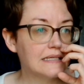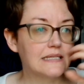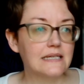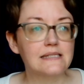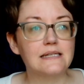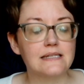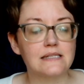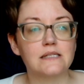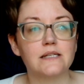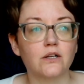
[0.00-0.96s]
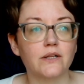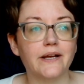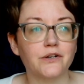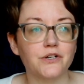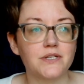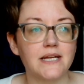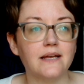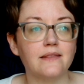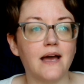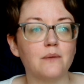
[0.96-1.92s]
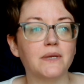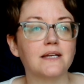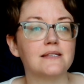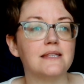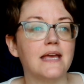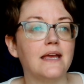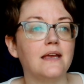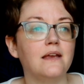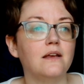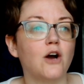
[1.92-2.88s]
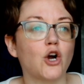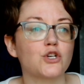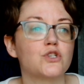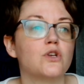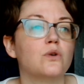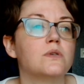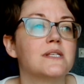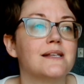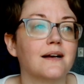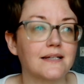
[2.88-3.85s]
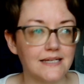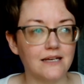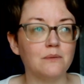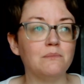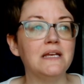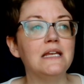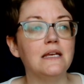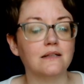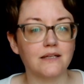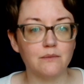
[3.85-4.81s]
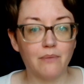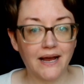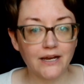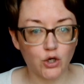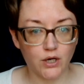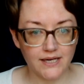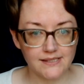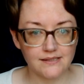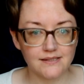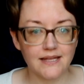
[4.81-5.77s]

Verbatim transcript: doesn't necessarily understand that because they are so sucked in immediately by crisis.